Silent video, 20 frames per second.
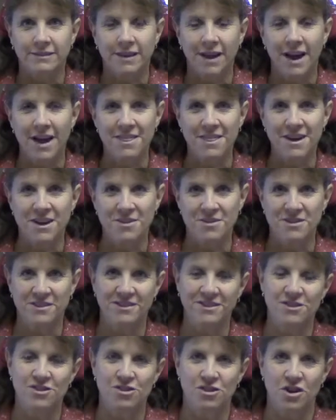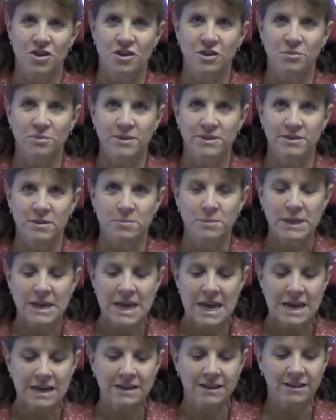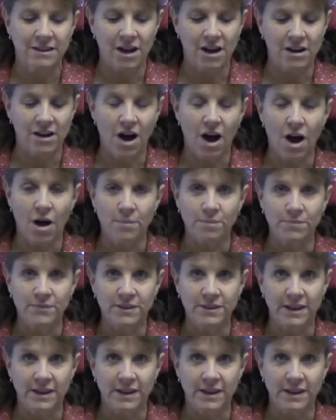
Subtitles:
Hi there, this is Sharon with simplycanning.com.